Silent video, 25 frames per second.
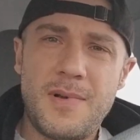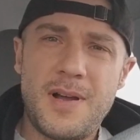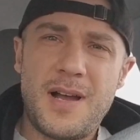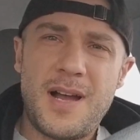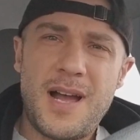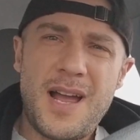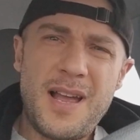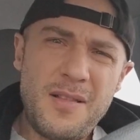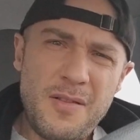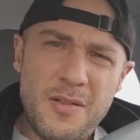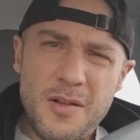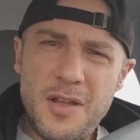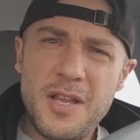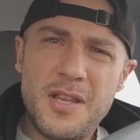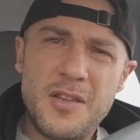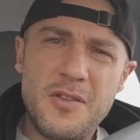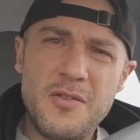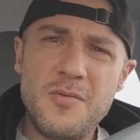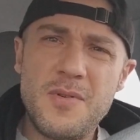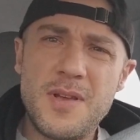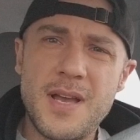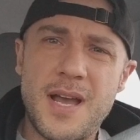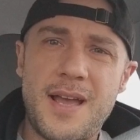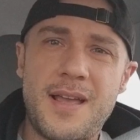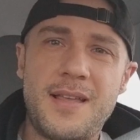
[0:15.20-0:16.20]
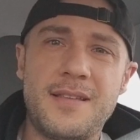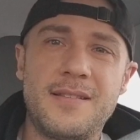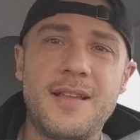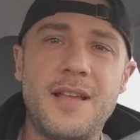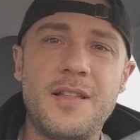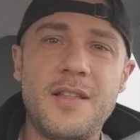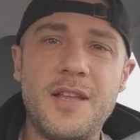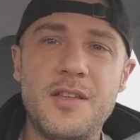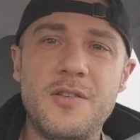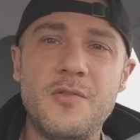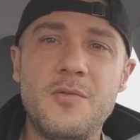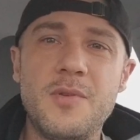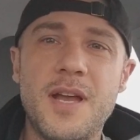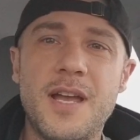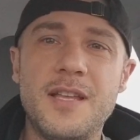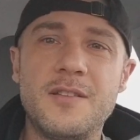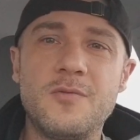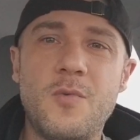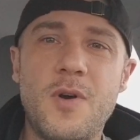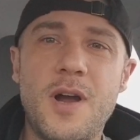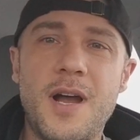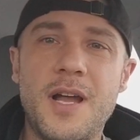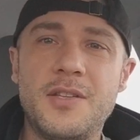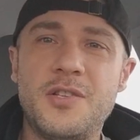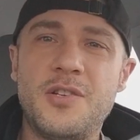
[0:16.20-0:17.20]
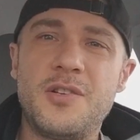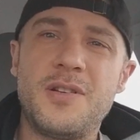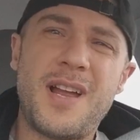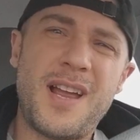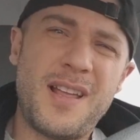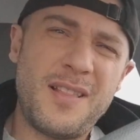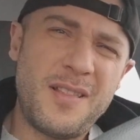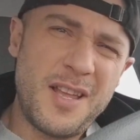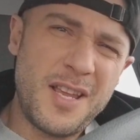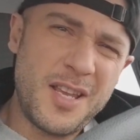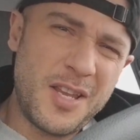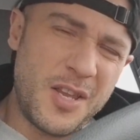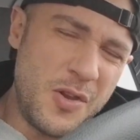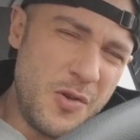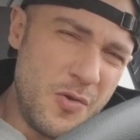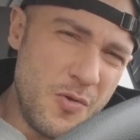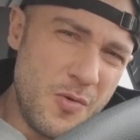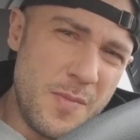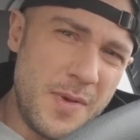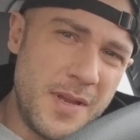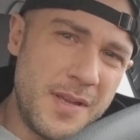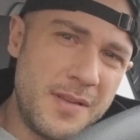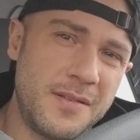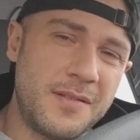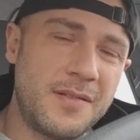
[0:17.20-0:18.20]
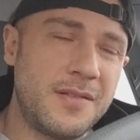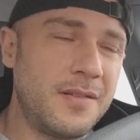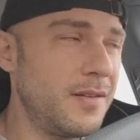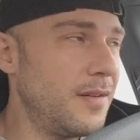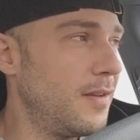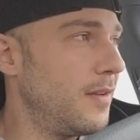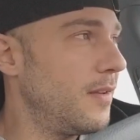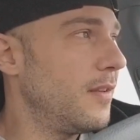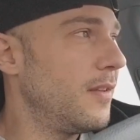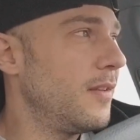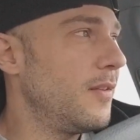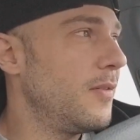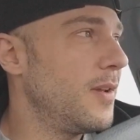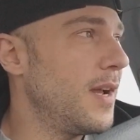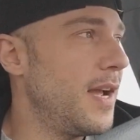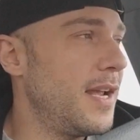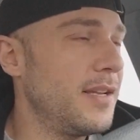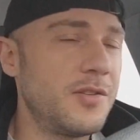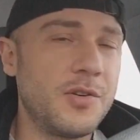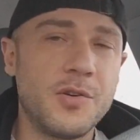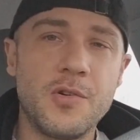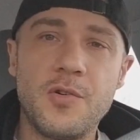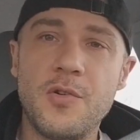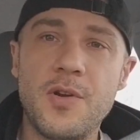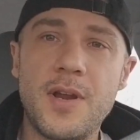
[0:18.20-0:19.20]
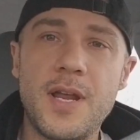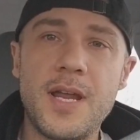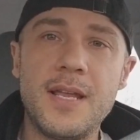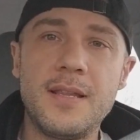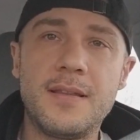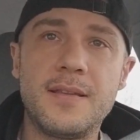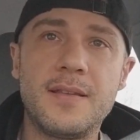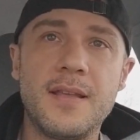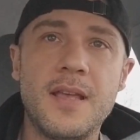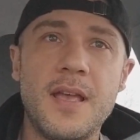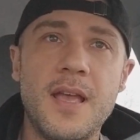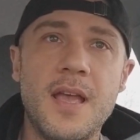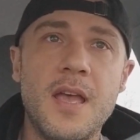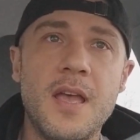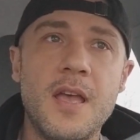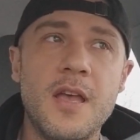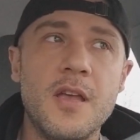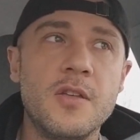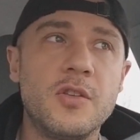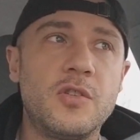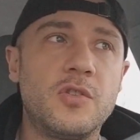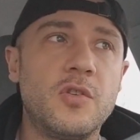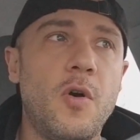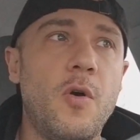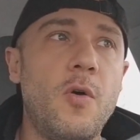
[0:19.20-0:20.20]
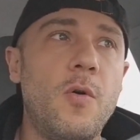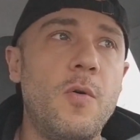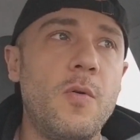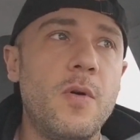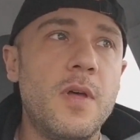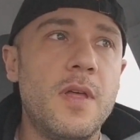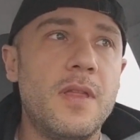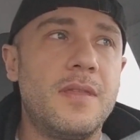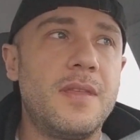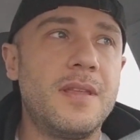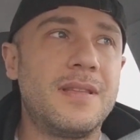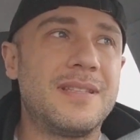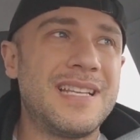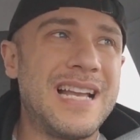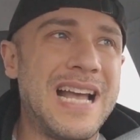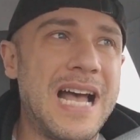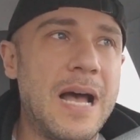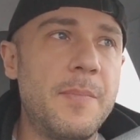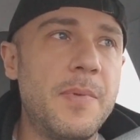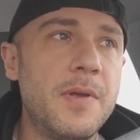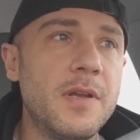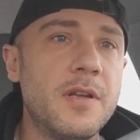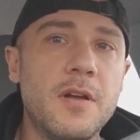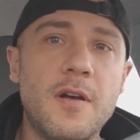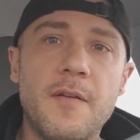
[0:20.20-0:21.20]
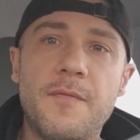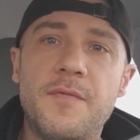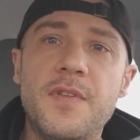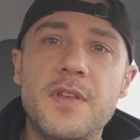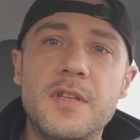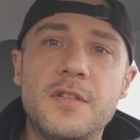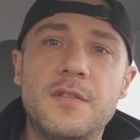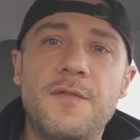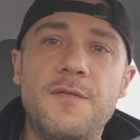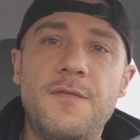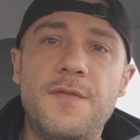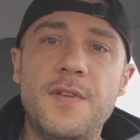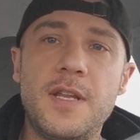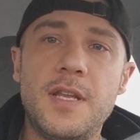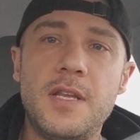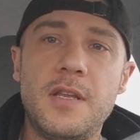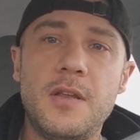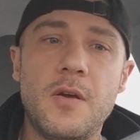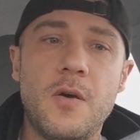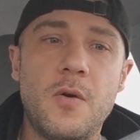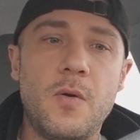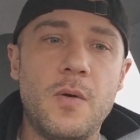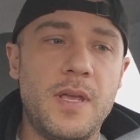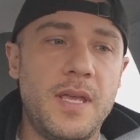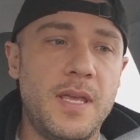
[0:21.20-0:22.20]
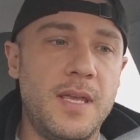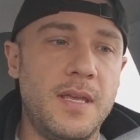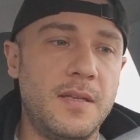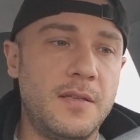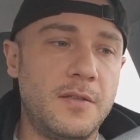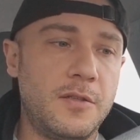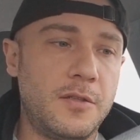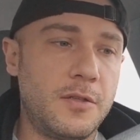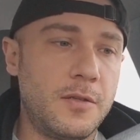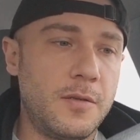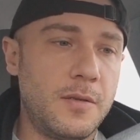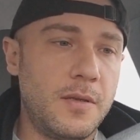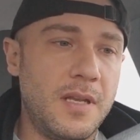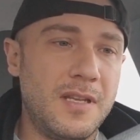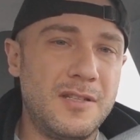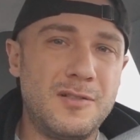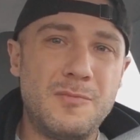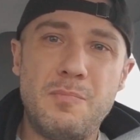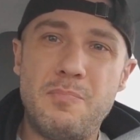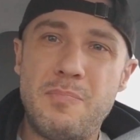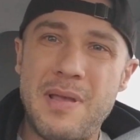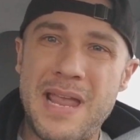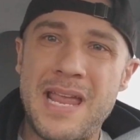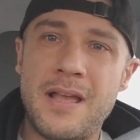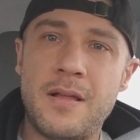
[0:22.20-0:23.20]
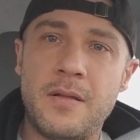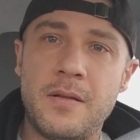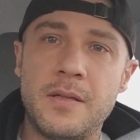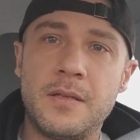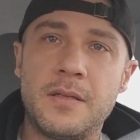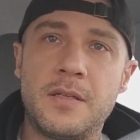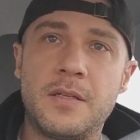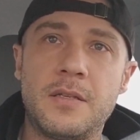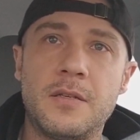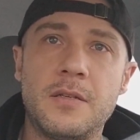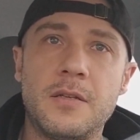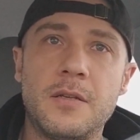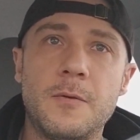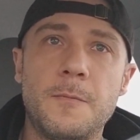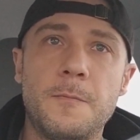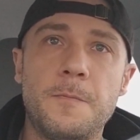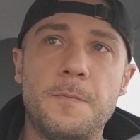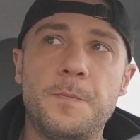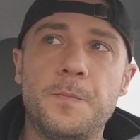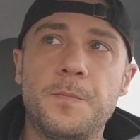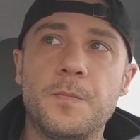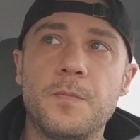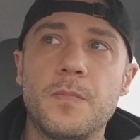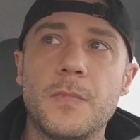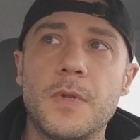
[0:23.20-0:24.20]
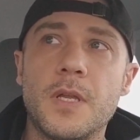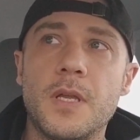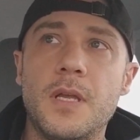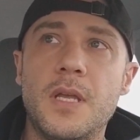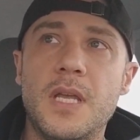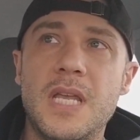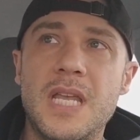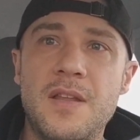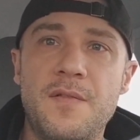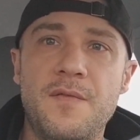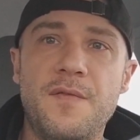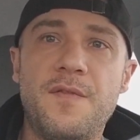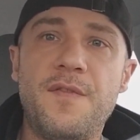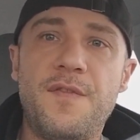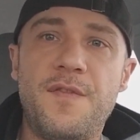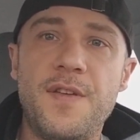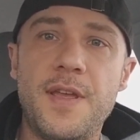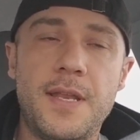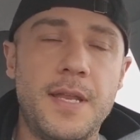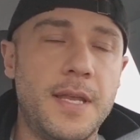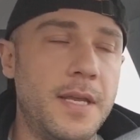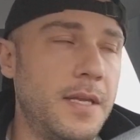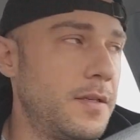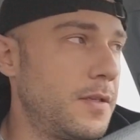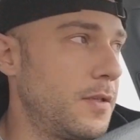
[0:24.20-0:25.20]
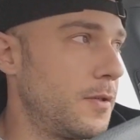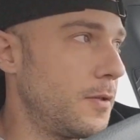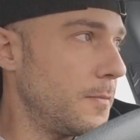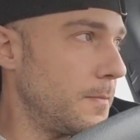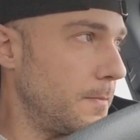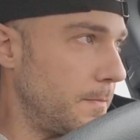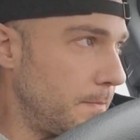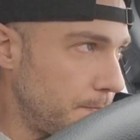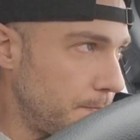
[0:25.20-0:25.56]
I like you guys. I like you guys watching. I like humans. You guys are great. So the topic of this video is balance in fitness.